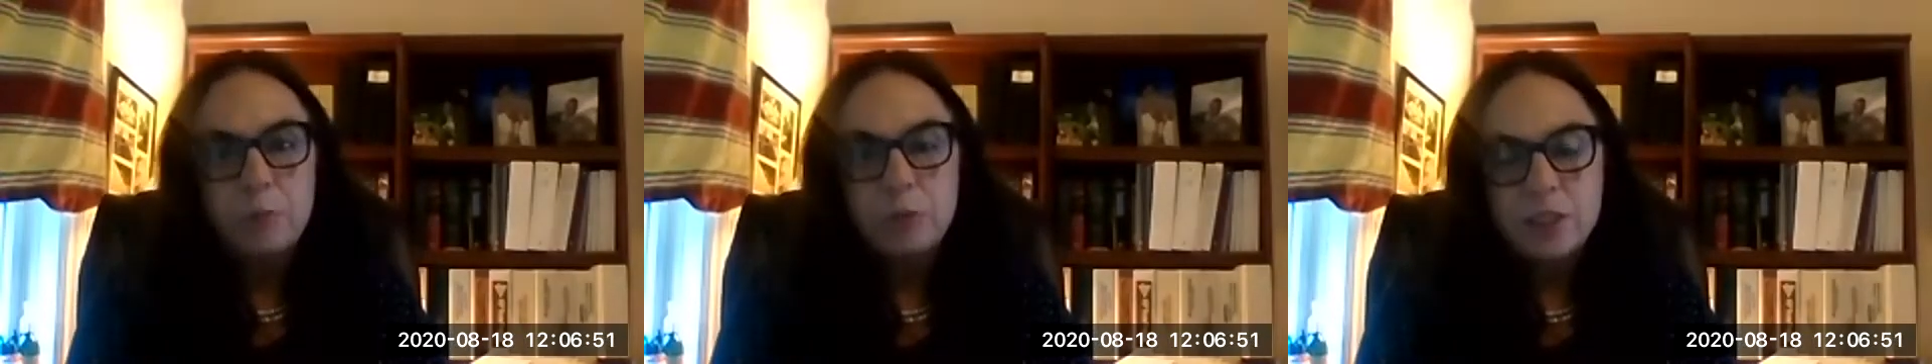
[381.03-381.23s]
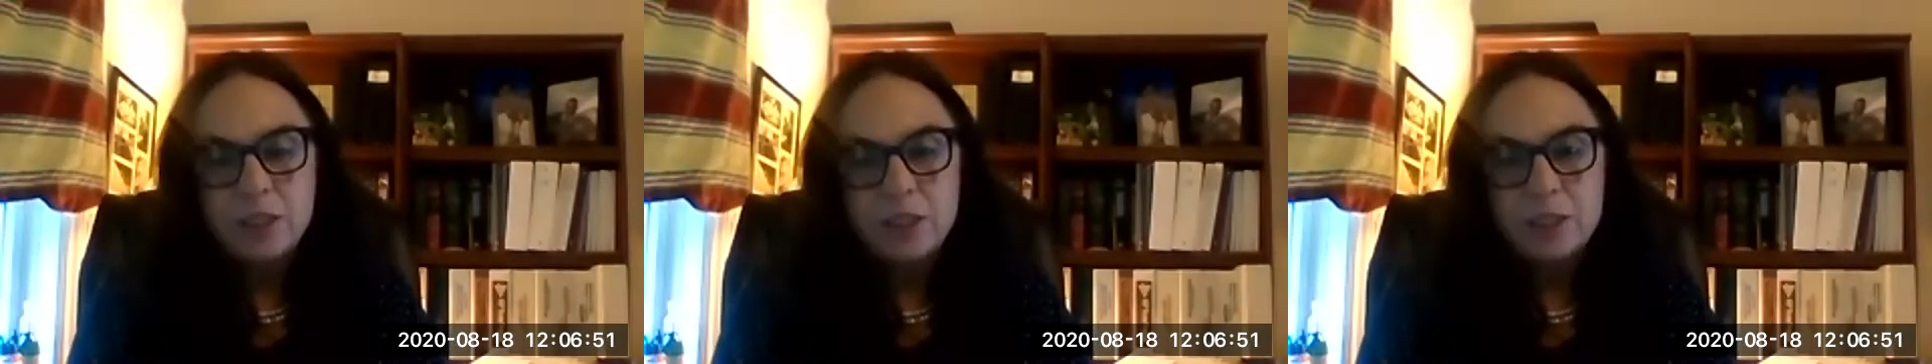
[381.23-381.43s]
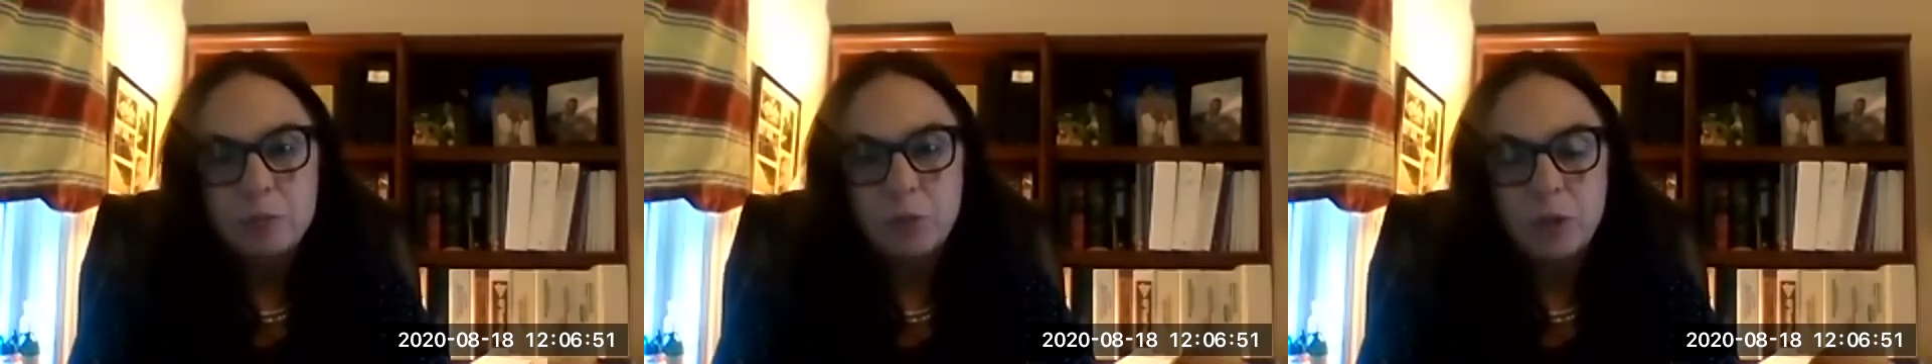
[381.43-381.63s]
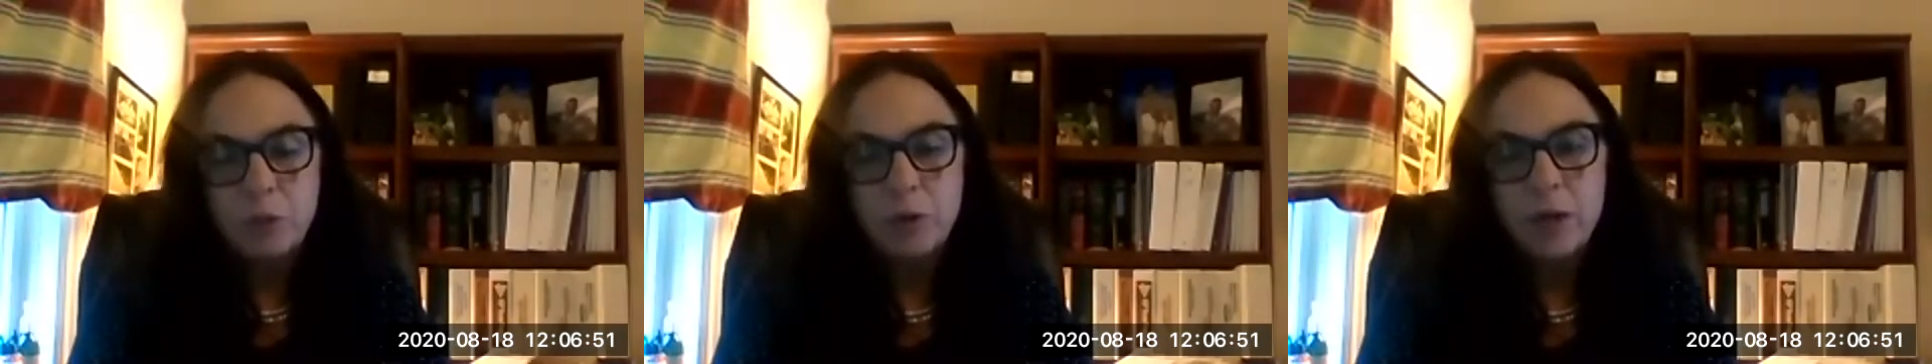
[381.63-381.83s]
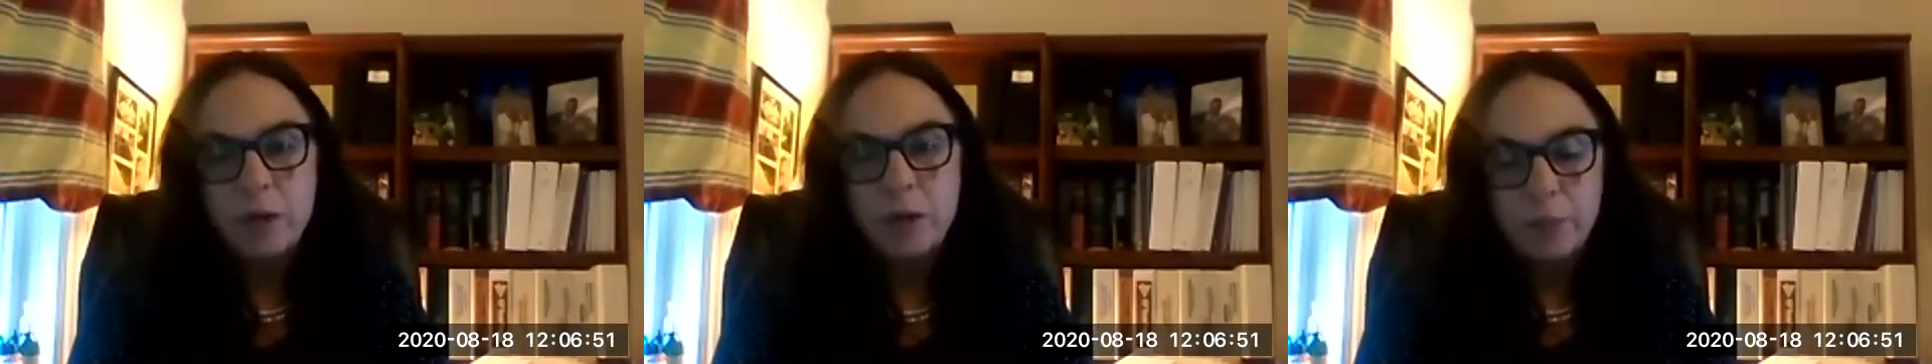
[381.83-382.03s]
which is
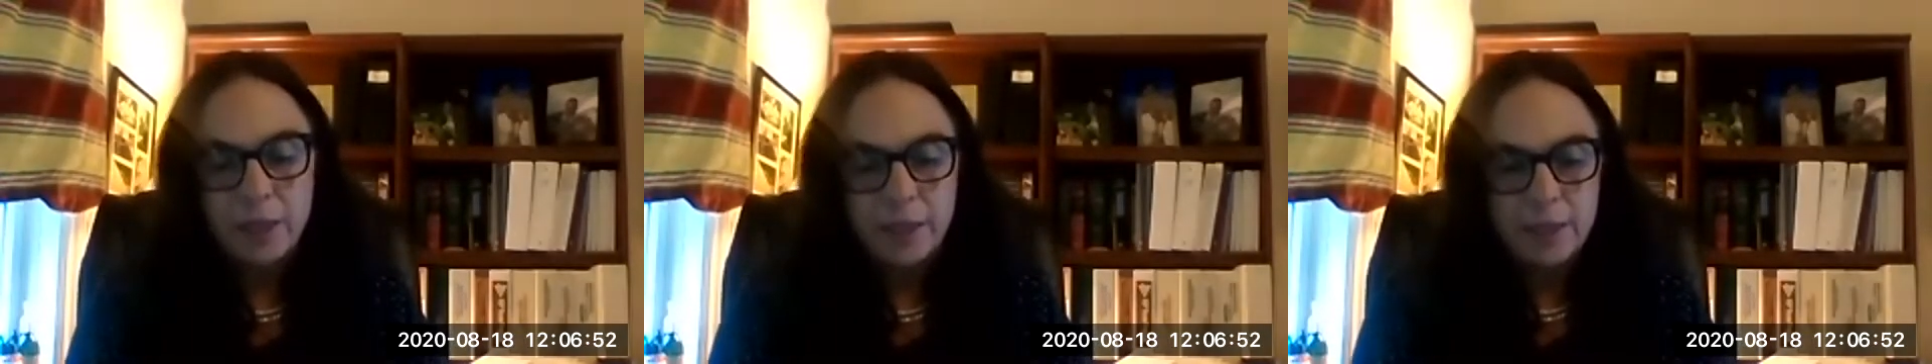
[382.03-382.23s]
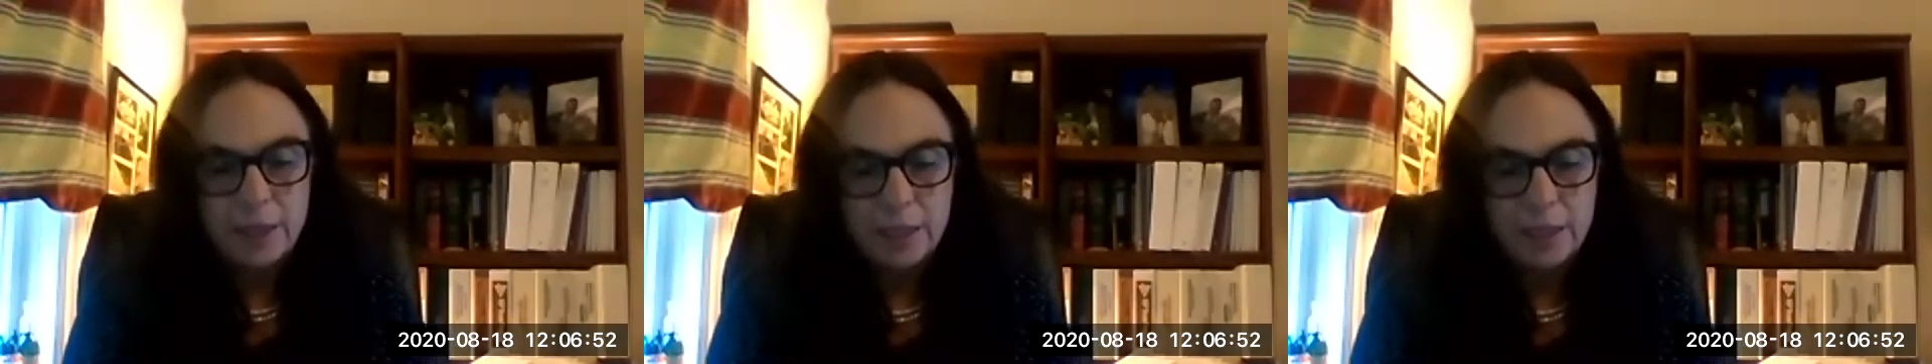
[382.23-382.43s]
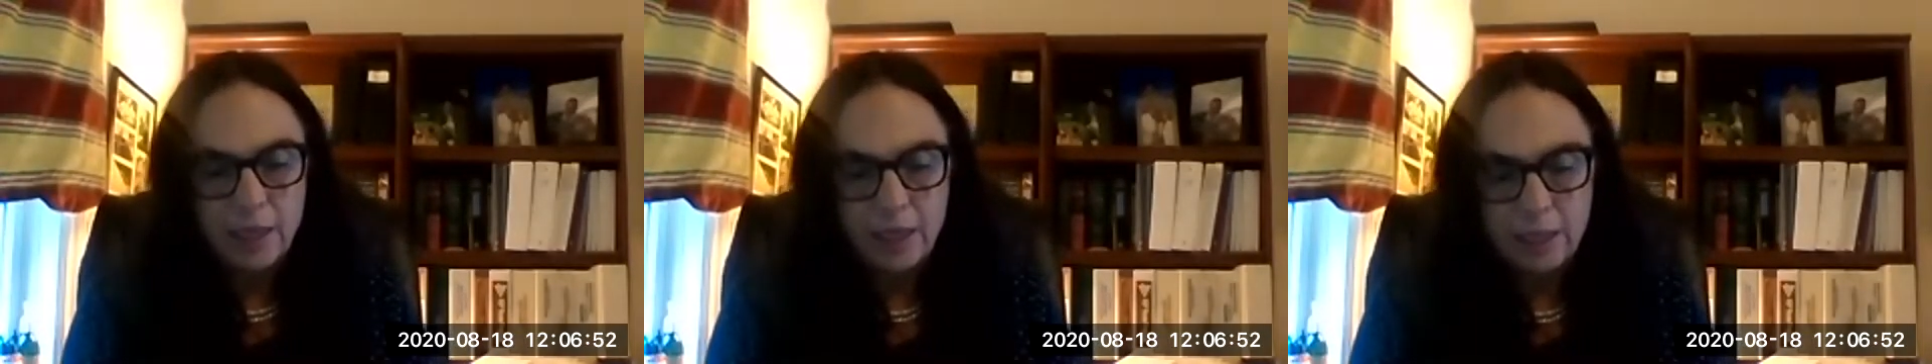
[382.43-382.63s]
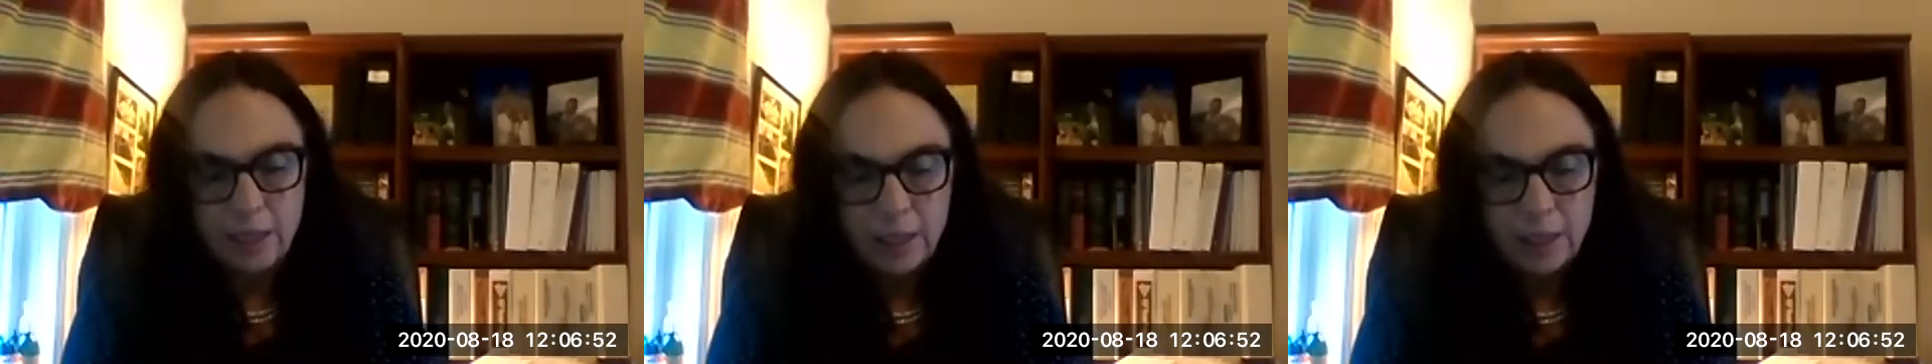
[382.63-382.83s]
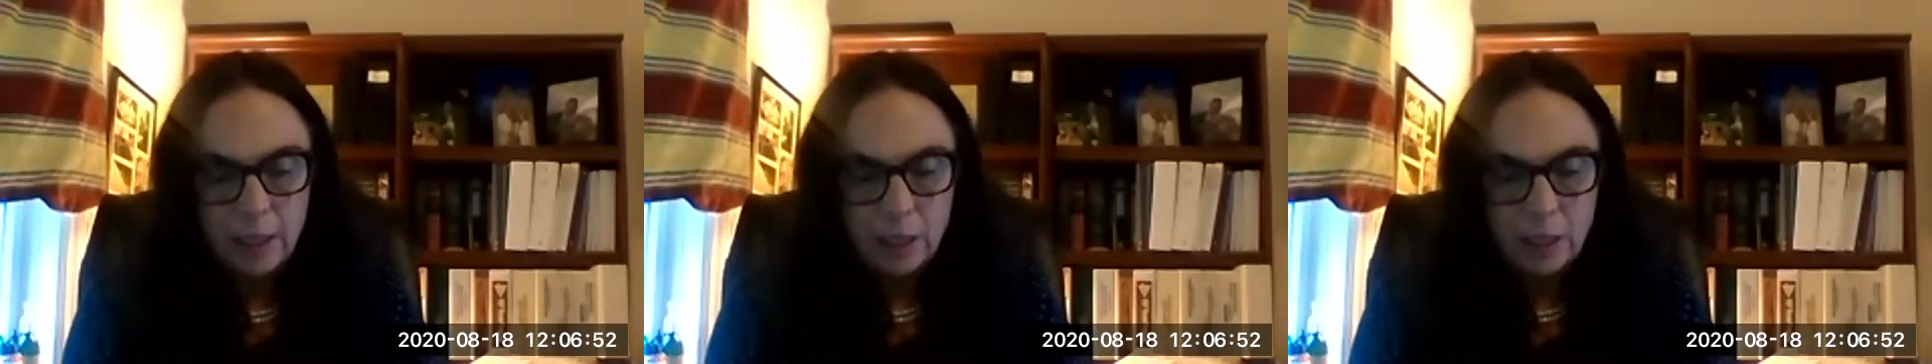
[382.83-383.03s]
required by the state
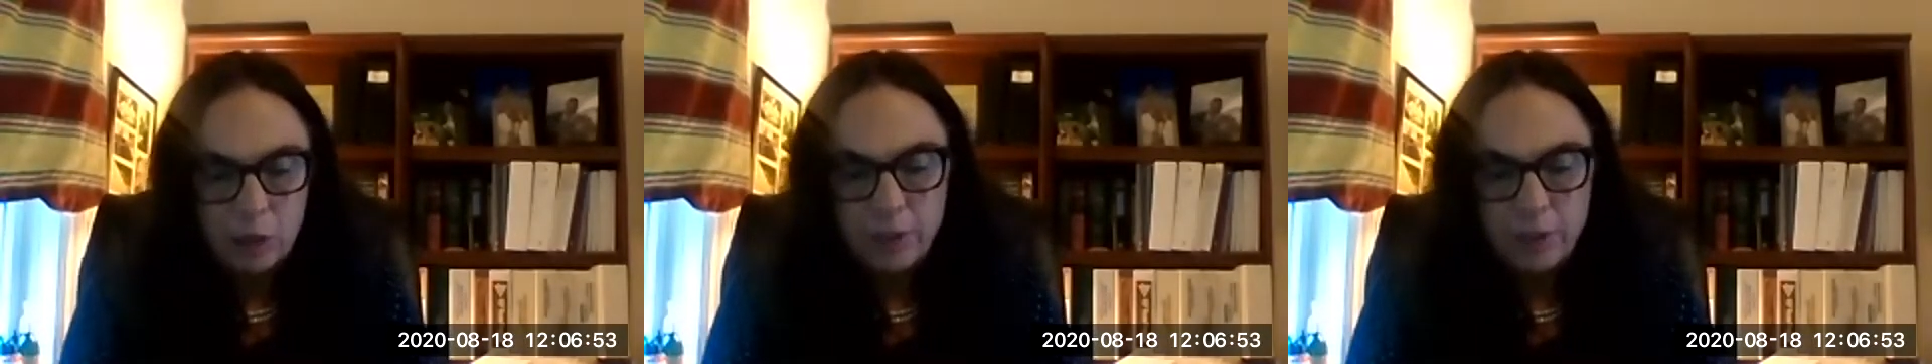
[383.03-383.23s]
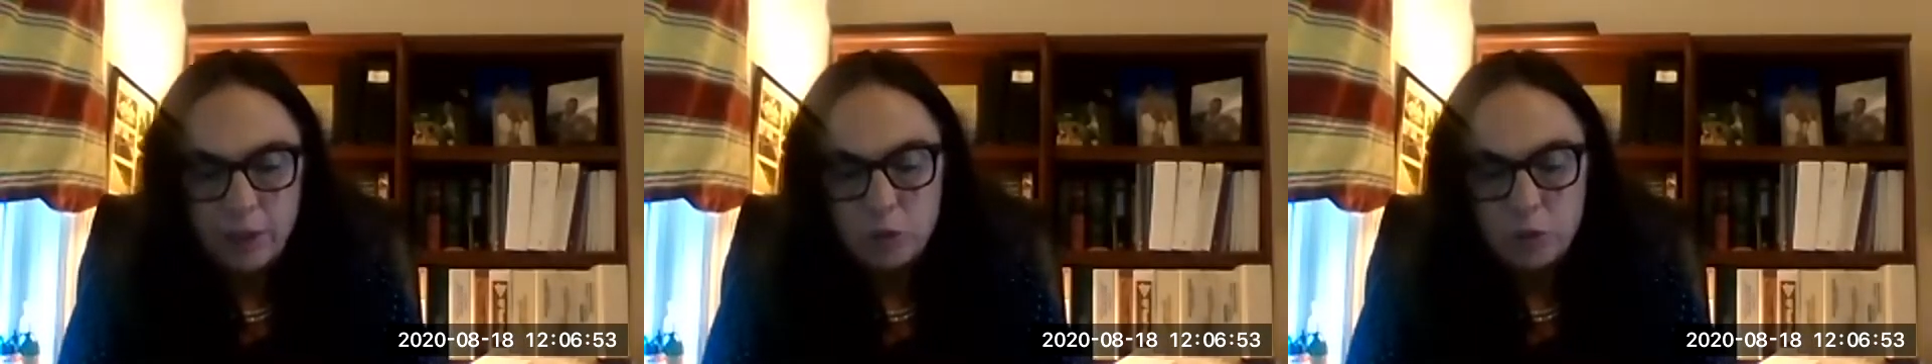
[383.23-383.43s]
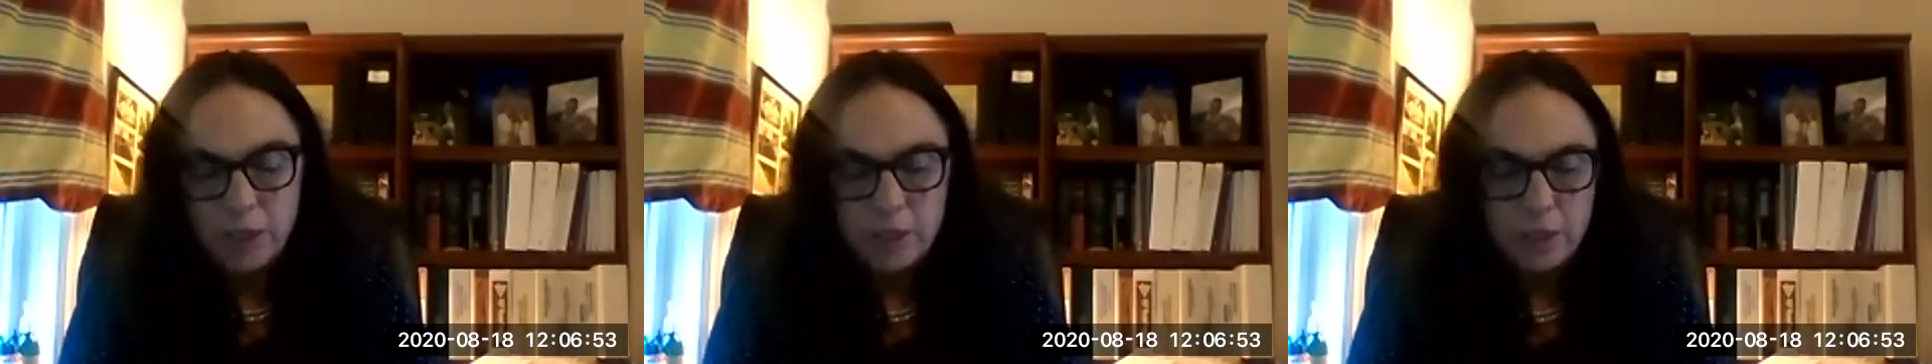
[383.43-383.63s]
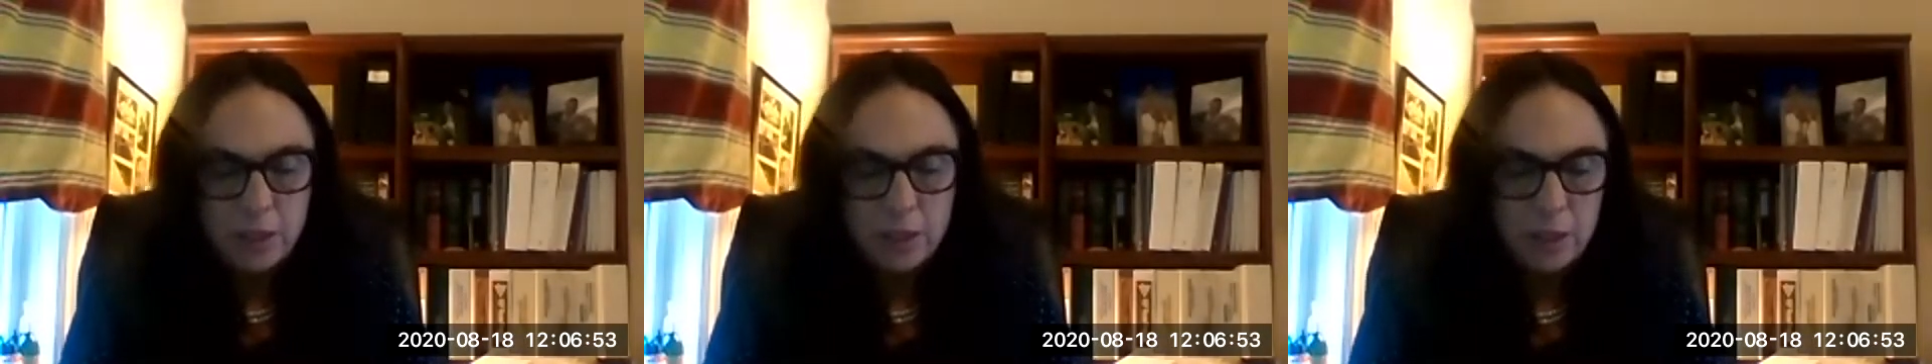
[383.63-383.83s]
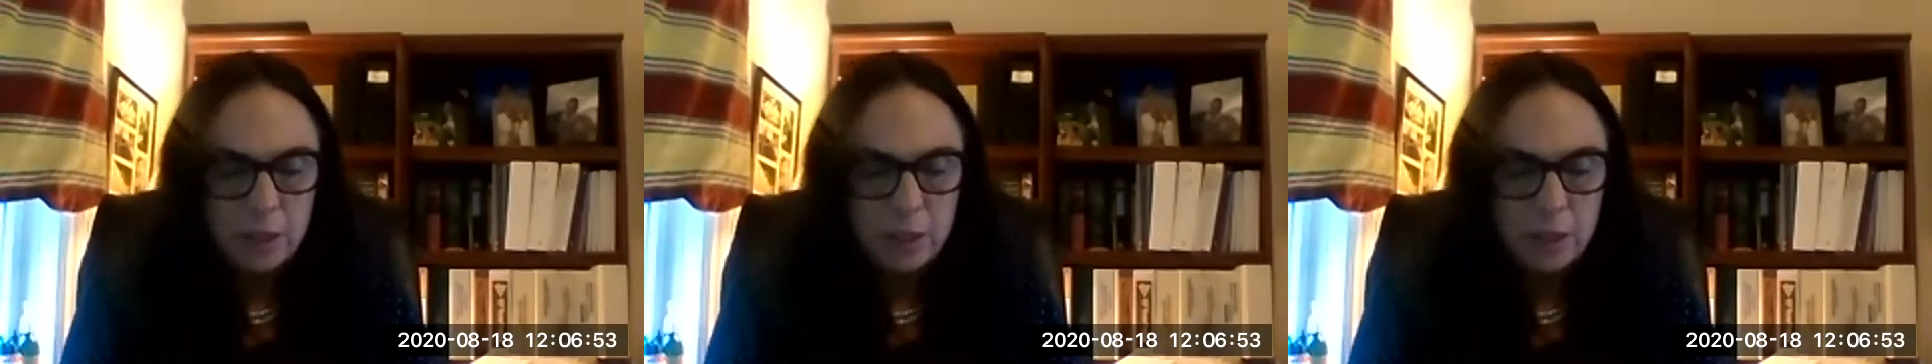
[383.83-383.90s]
to be addressed.